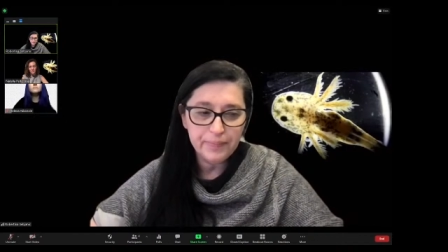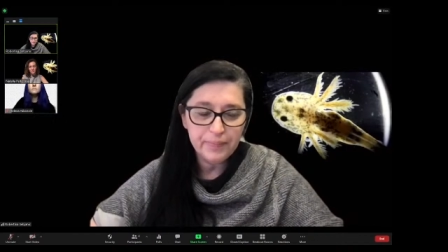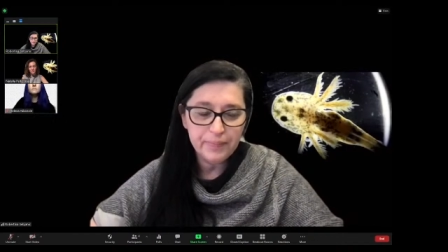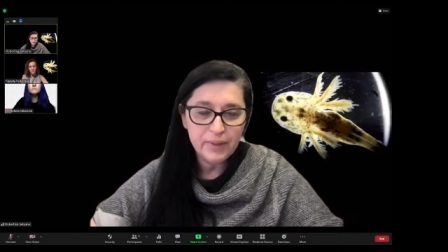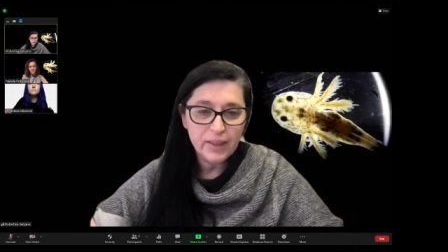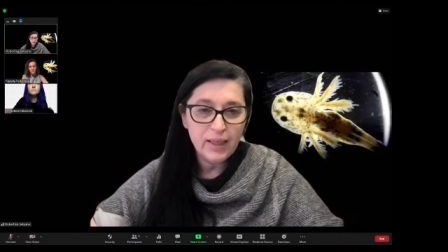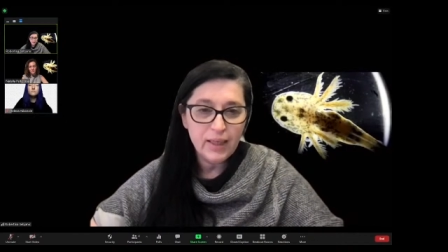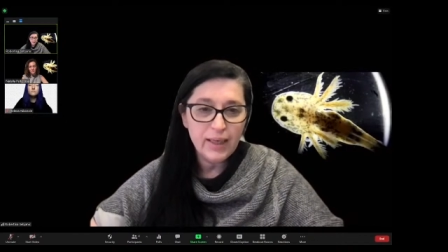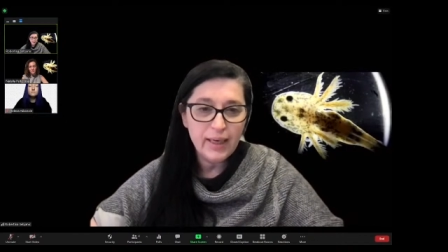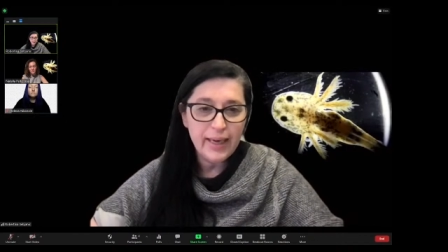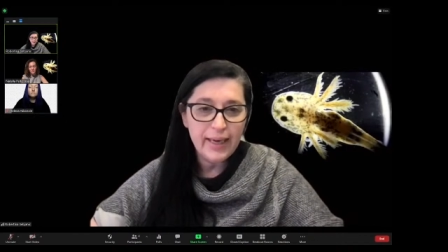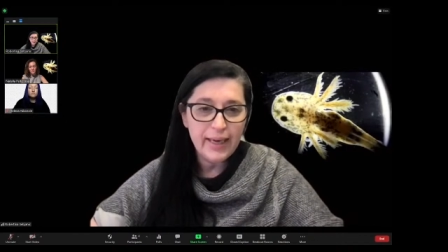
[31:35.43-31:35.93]

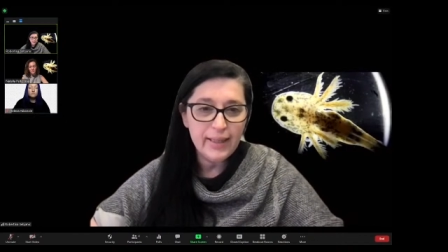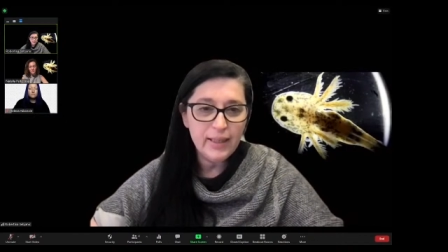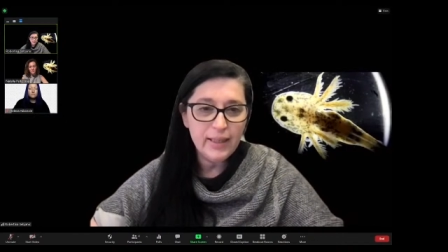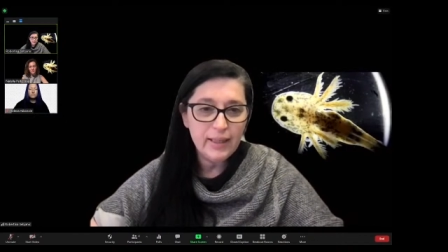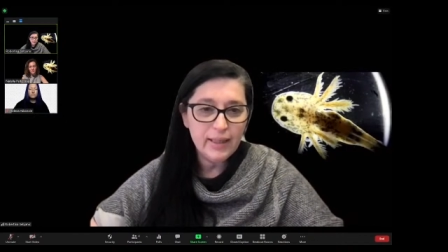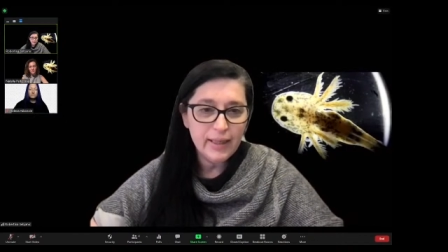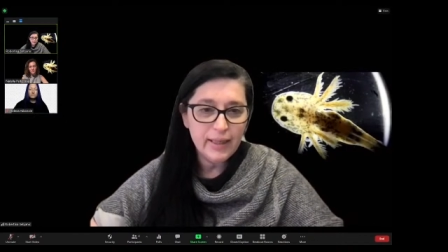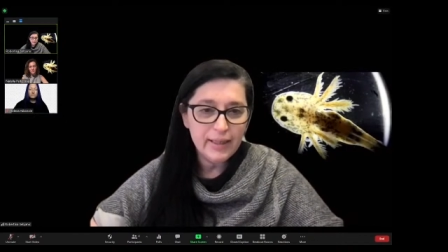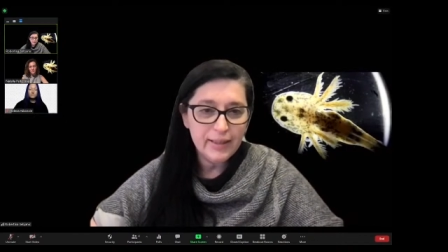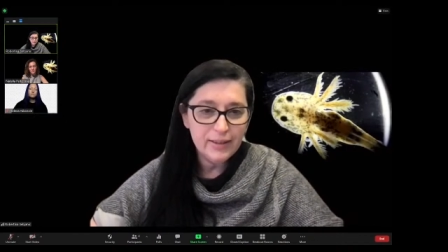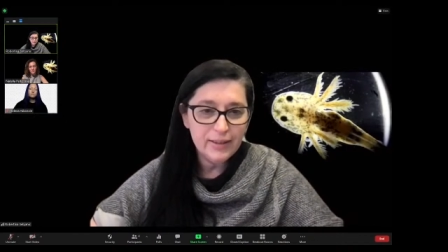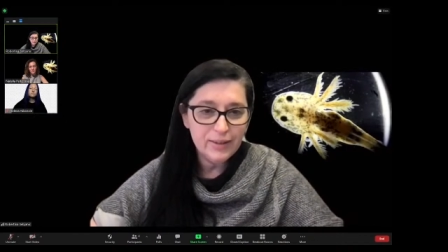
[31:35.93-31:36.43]
lady
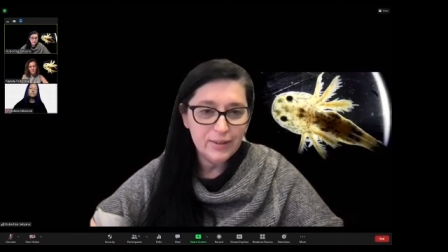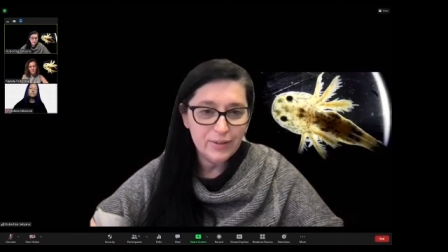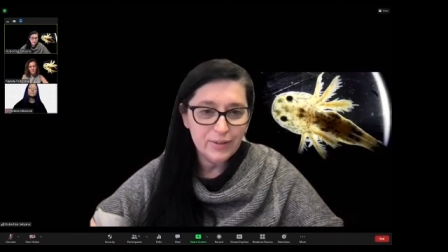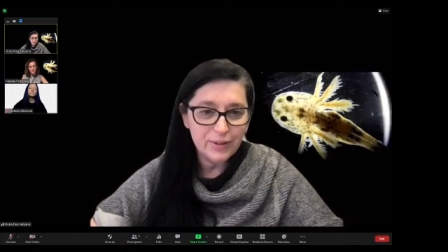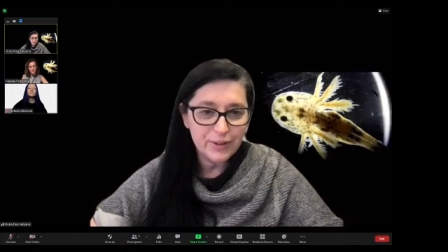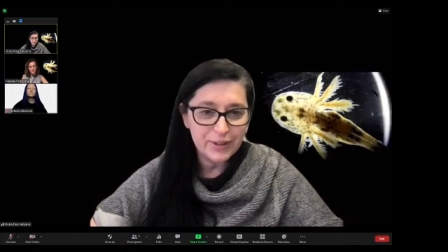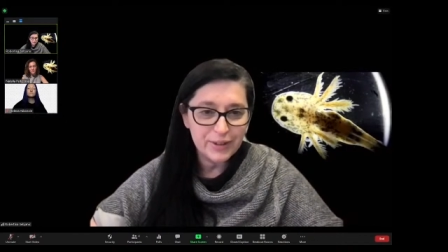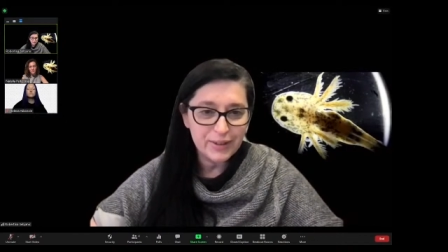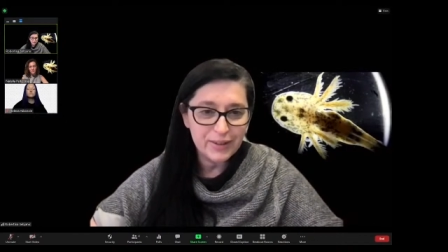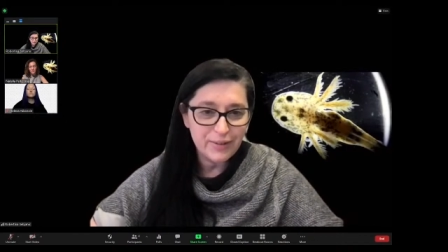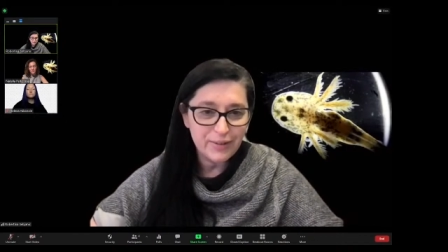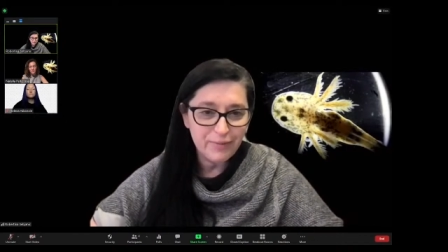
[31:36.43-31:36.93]
nights
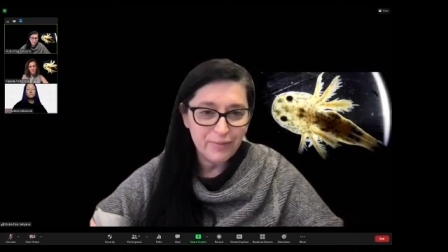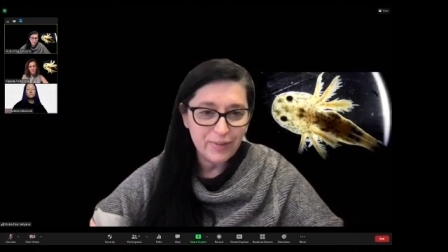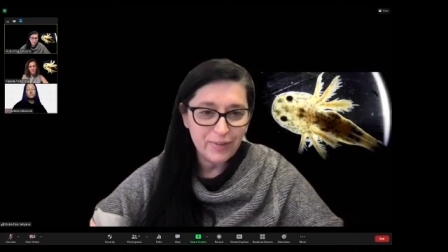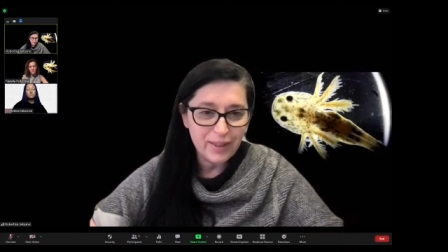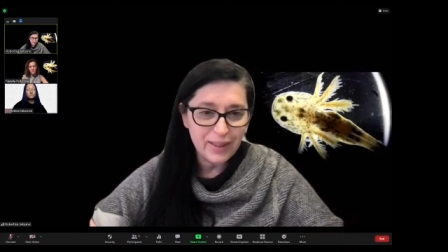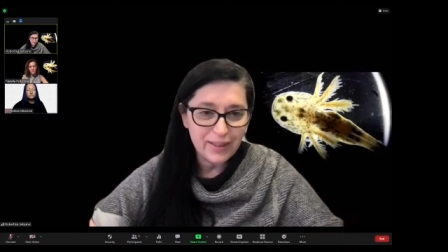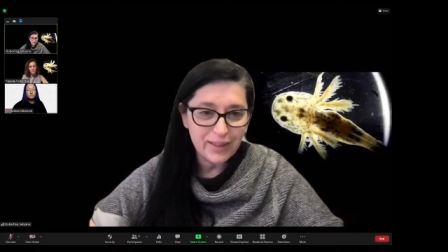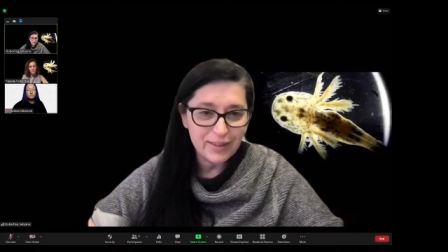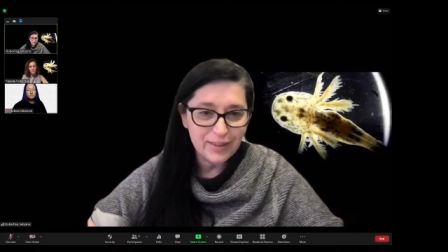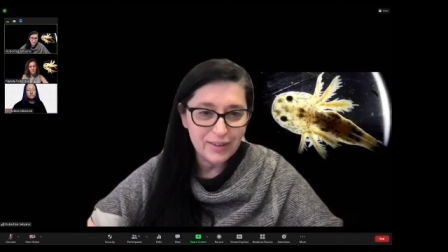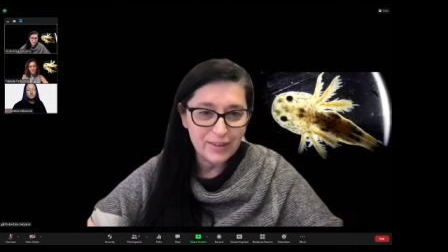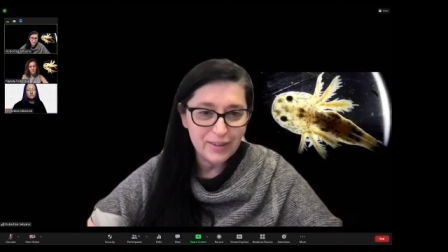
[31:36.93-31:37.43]
or something
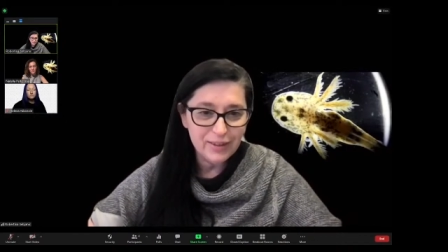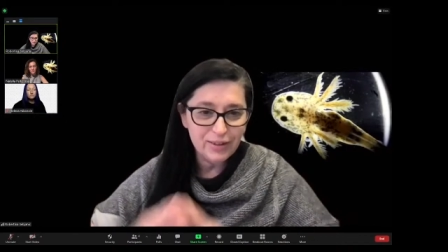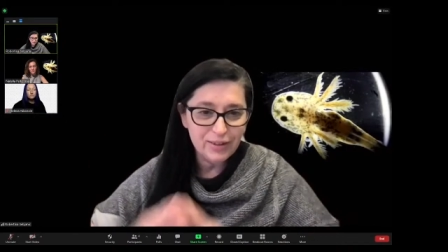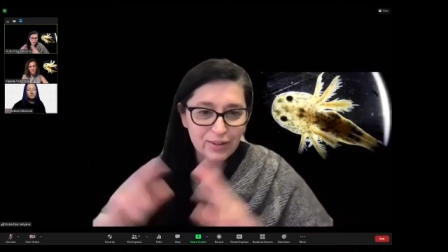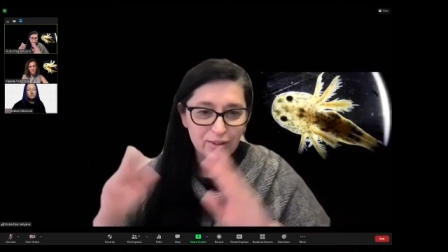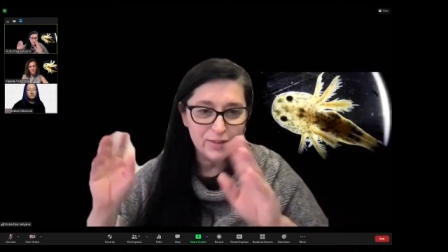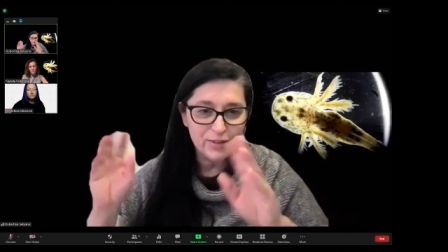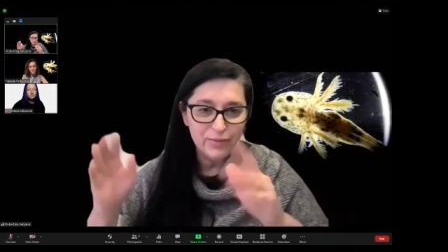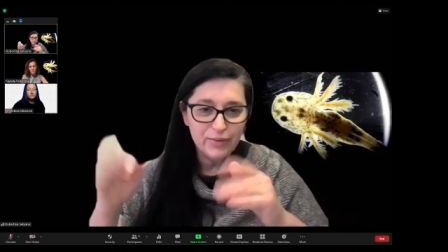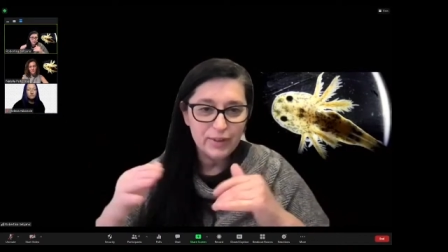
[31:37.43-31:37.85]
like this, you know,